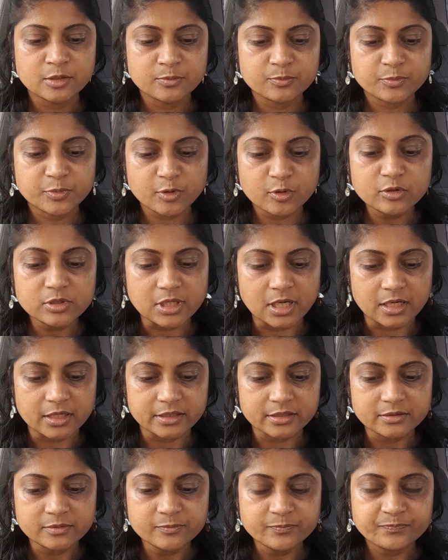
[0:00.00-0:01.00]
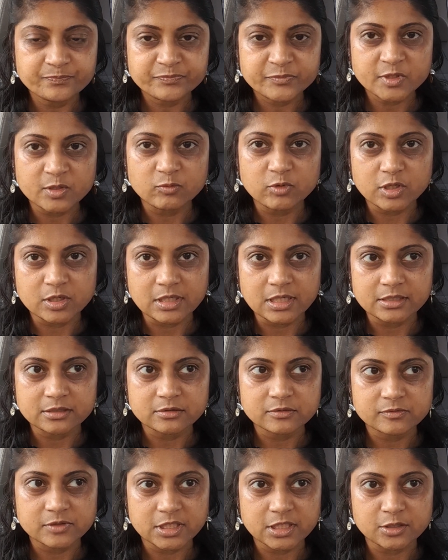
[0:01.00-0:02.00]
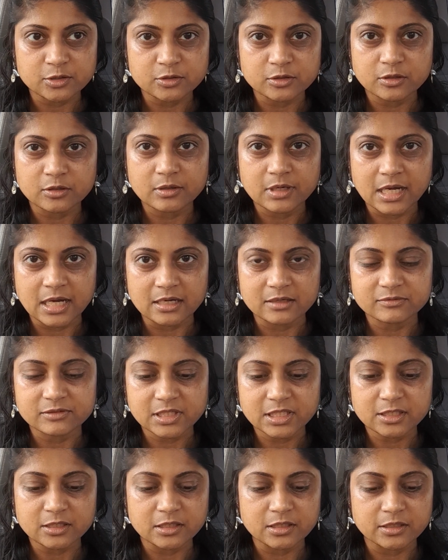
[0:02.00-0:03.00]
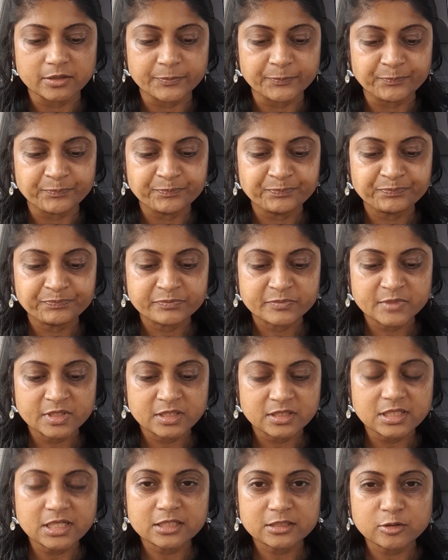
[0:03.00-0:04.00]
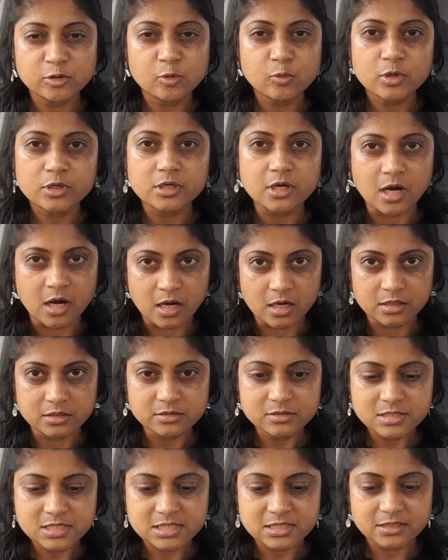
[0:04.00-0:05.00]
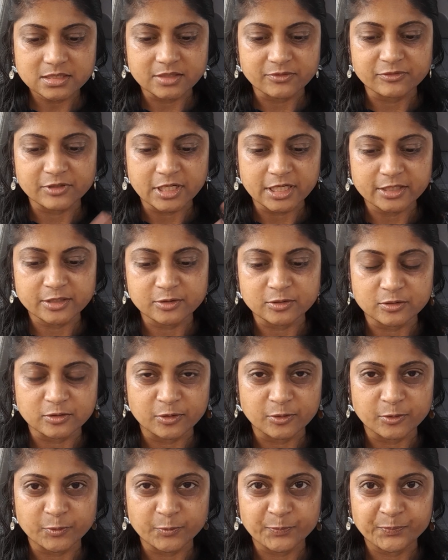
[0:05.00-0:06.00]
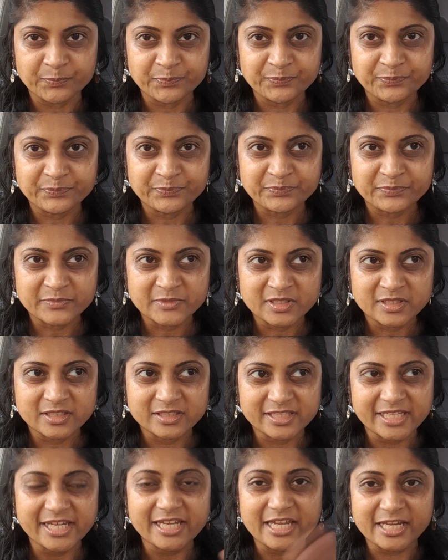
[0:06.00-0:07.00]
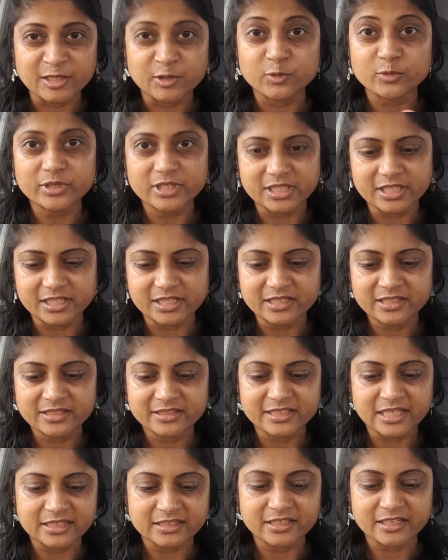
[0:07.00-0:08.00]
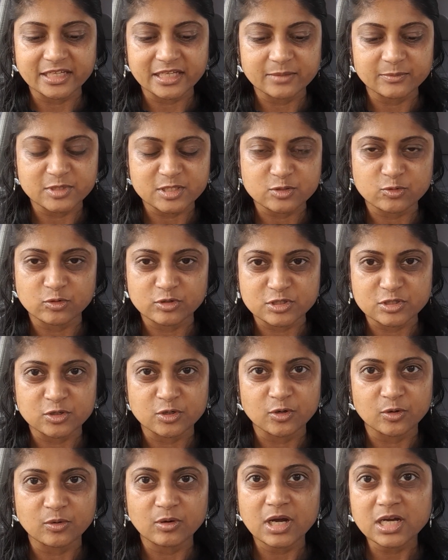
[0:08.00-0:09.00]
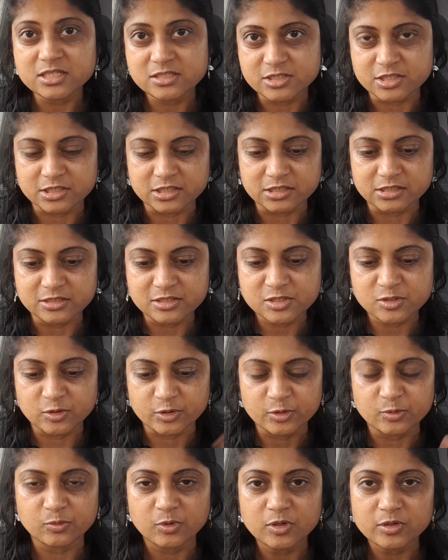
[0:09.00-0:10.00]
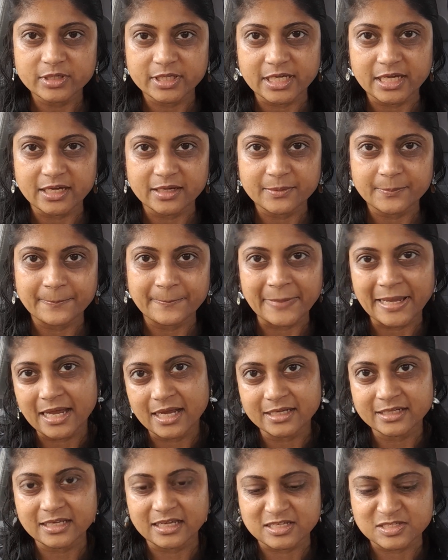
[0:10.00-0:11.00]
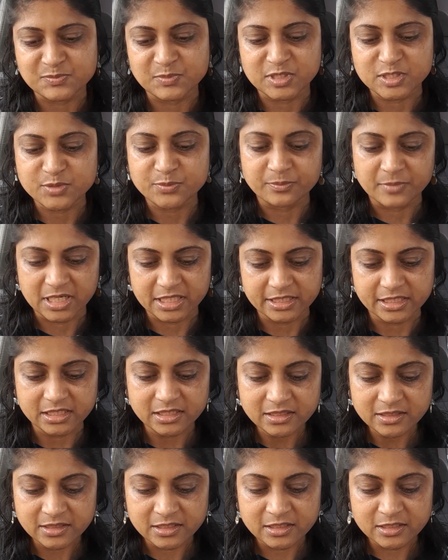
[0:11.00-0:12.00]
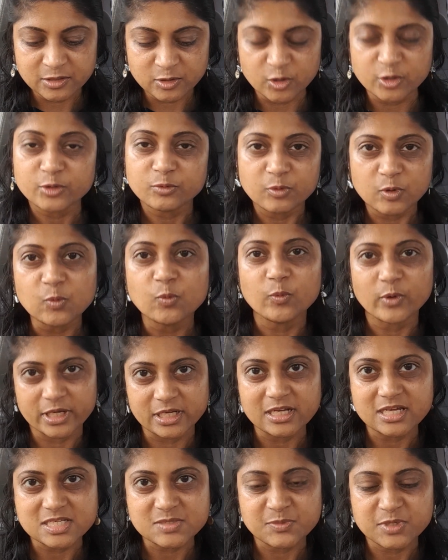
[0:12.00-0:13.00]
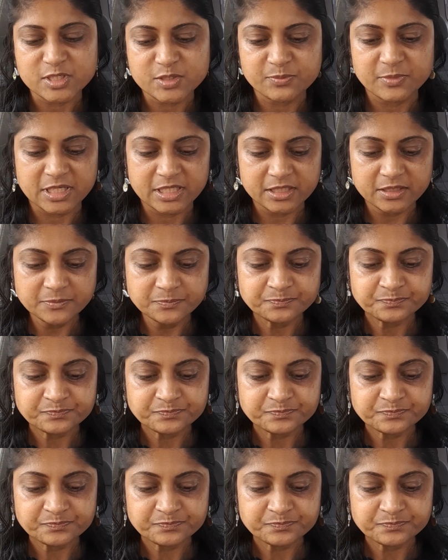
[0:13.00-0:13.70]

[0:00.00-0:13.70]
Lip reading: Proline will kind of like, have like lower odds if like, they agree that the game is going to go under. So you won't get back as much money, or you won't win as much money.